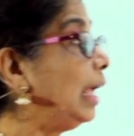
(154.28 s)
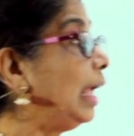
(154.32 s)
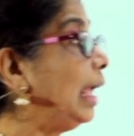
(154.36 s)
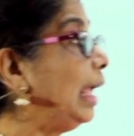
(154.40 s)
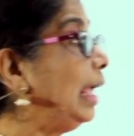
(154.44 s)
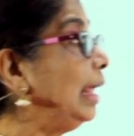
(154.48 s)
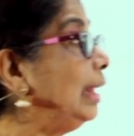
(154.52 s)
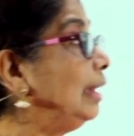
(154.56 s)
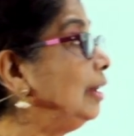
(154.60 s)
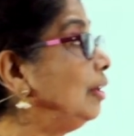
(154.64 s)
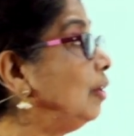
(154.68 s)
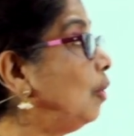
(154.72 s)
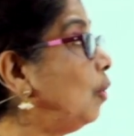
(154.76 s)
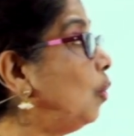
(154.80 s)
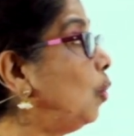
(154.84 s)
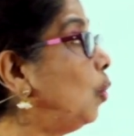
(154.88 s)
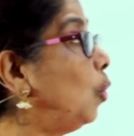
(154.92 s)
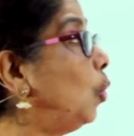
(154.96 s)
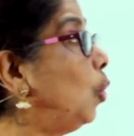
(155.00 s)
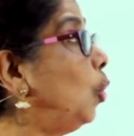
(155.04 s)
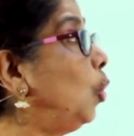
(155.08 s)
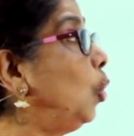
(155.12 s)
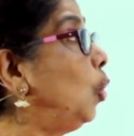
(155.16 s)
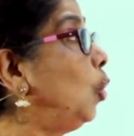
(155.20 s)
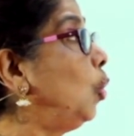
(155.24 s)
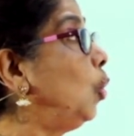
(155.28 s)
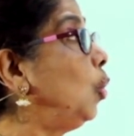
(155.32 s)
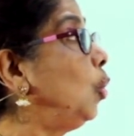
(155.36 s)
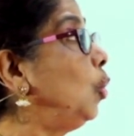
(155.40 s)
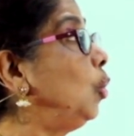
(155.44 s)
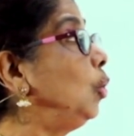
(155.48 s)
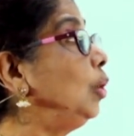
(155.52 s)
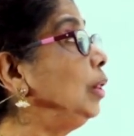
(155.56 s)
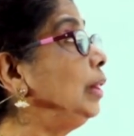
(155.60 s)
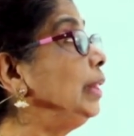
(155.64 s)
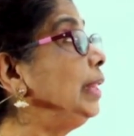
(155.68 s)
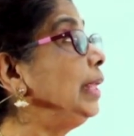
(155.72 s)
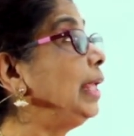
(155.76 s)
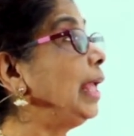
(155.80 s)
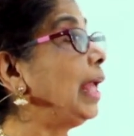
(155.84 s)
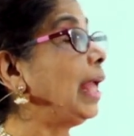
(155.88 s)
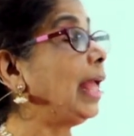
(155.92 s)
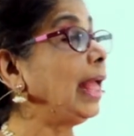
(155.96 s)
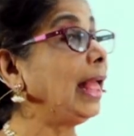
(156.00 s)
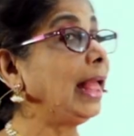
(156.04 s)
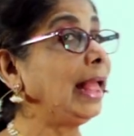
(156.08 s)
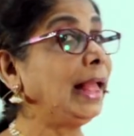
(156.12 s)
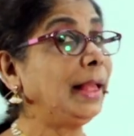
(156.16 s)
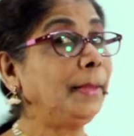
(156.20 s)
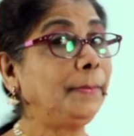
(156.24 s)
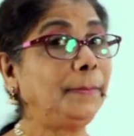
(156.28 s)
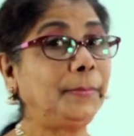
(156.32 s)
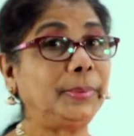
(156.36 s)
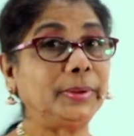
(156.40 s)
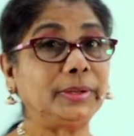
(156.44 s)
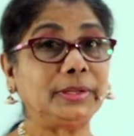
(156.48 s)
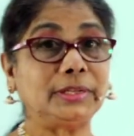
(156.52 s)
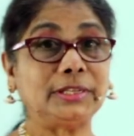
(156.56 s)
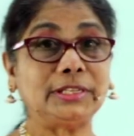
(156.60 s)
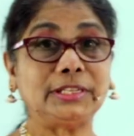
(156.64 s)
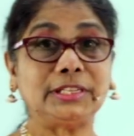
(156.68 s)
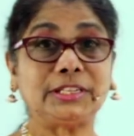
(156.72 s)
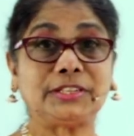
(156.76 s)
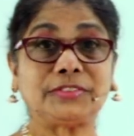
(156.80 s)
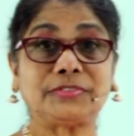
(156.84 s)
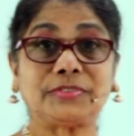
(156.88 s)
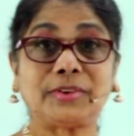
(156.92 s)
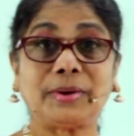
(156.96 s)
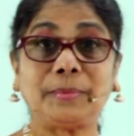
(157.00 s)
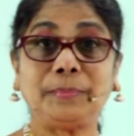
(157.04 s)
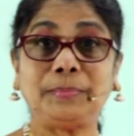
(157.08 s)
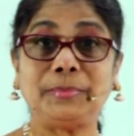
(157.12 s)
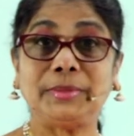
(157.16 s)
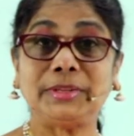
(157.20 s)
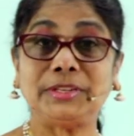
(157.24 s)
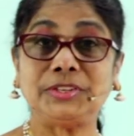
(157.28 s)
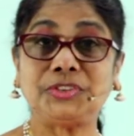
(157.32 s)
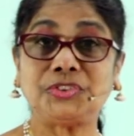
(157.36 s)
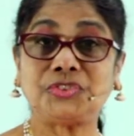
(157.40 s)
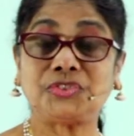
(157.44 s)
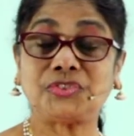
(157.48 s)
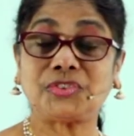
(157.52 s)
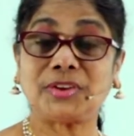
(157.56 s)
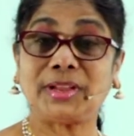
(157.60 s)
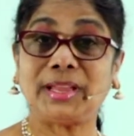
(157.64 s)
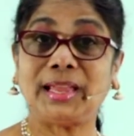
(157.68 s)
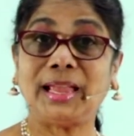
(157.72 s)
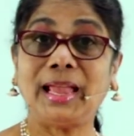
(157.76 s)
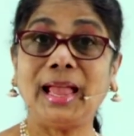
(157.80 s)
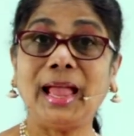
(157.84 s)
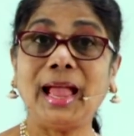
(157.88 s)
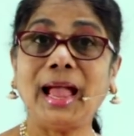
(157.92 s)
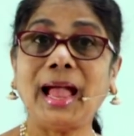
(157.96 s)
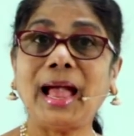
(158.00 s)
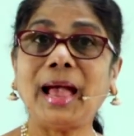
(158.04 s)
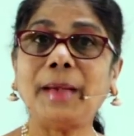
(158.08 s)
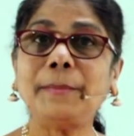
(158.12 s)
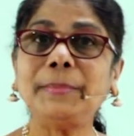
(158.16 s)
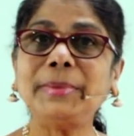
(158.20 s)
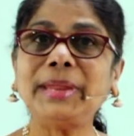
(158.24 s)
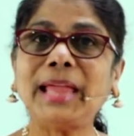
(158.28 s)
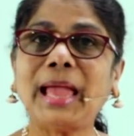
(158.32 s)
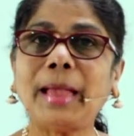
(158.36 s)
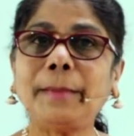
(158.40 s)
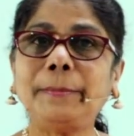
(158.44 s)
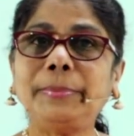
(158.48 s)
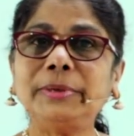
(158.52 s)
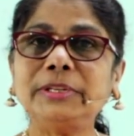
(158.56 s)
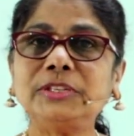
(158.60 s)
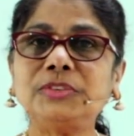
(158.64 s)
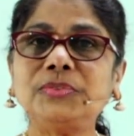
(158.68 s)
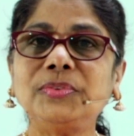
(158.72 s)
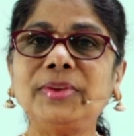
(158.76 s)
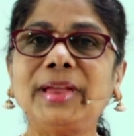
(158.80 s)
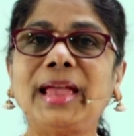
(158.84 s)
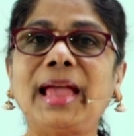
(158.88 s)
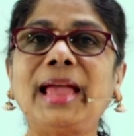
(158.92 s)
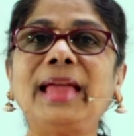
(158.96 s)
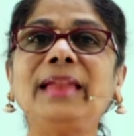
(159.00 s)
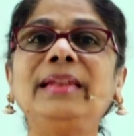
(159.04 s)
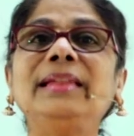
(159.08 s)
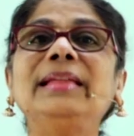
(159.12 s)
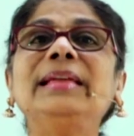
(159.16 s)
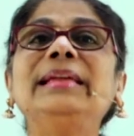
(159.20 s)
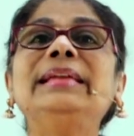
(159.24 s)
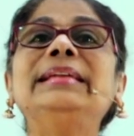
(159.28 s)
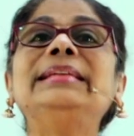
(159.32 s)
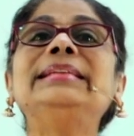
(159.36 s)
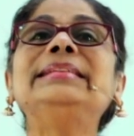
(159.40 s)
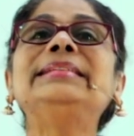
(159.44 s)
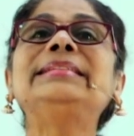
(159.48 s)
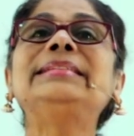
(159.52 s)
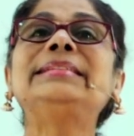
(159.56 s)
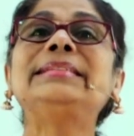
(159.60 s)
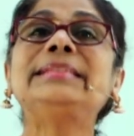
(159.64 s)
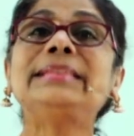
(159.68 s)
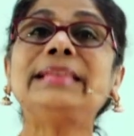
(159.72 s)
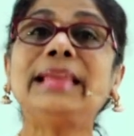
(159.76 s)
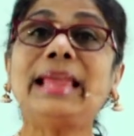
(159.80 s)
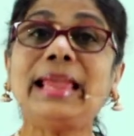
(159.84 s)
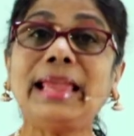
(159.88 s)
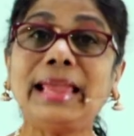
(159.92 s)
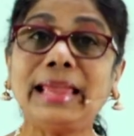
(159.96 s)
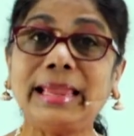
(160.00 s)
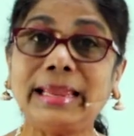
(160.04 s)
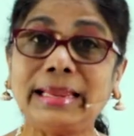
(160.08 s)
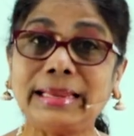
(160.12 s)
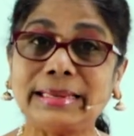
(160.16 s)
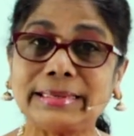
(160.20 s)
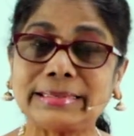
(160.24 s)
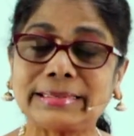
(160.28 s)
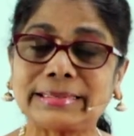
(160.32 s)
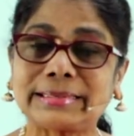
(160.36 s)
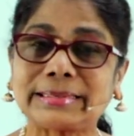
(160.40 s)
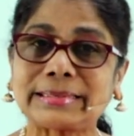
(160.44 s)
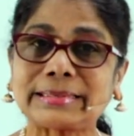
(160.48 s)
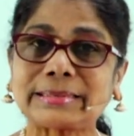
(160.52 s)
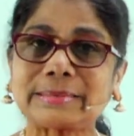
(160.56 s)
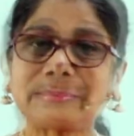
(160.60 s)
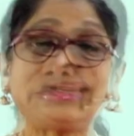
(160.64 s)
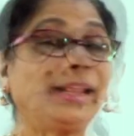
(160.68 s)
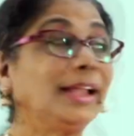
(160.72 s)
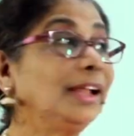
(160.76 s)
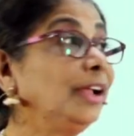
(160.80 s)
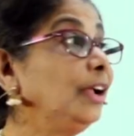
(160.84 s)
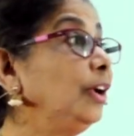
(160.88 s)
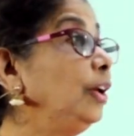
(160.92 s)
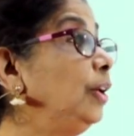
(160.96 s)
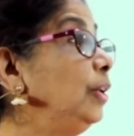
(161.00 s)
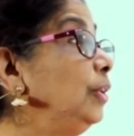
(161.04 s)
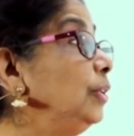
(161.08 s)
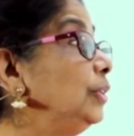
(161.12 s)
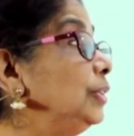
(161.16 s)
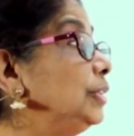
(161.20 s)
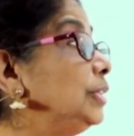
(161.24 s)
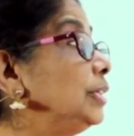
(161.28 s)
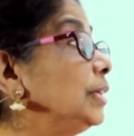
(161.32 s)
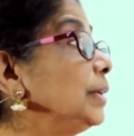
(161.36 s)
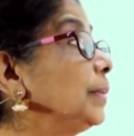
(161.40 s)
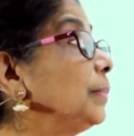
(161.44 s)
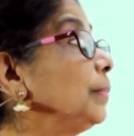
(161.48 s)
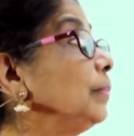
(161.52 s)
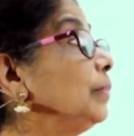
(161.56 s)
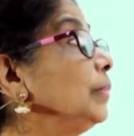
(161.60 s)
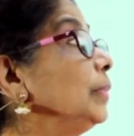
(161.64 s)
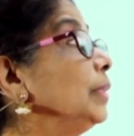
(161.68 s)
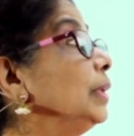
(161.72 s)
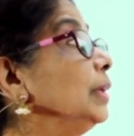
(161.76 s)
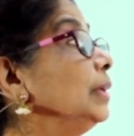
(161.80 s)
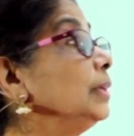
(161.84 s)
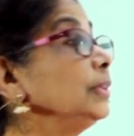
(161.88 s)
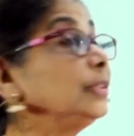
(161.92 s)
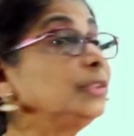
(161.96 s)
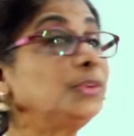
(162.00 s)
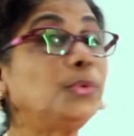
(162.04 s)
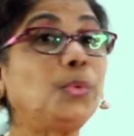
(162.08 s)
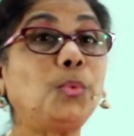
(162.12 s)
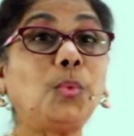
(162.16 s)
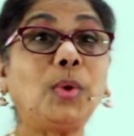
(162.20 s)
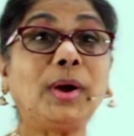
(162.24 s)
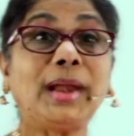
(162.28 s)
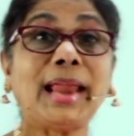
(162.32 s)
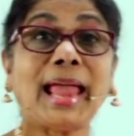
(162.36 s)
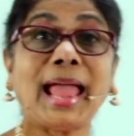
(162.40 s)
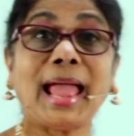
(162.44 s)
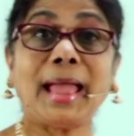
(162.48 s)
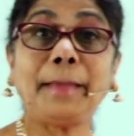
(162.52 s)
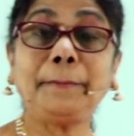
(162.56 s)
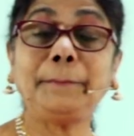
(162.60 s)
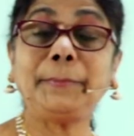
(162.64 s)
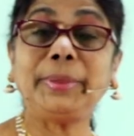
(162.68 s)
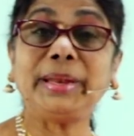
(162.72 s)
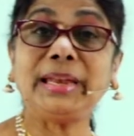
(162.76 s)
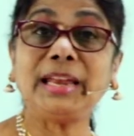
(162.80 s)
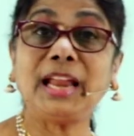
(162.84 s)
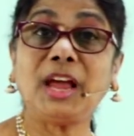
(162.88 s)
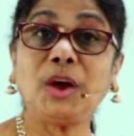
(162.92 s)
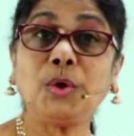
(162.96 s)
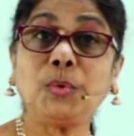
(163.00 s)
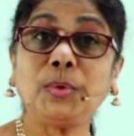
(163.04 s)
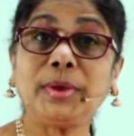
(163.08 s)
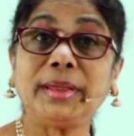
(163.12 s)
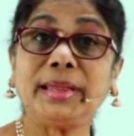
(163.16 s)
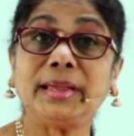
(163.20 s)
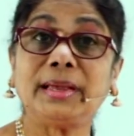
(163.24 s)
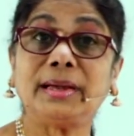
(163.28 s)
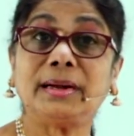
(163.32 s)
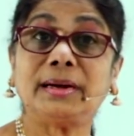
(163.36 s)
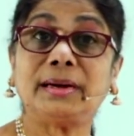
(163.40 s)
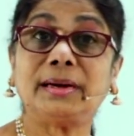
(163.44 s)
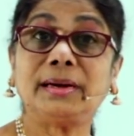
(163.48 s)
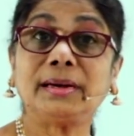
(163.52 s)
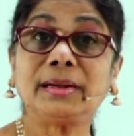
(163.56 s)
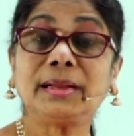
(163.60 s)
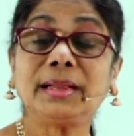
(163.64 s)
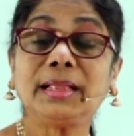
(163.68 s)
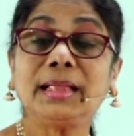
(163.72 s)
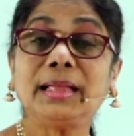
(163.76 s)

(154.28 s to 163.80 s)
ate all the apples from this tree. How many apples we had? 6. Good. So what happened now here?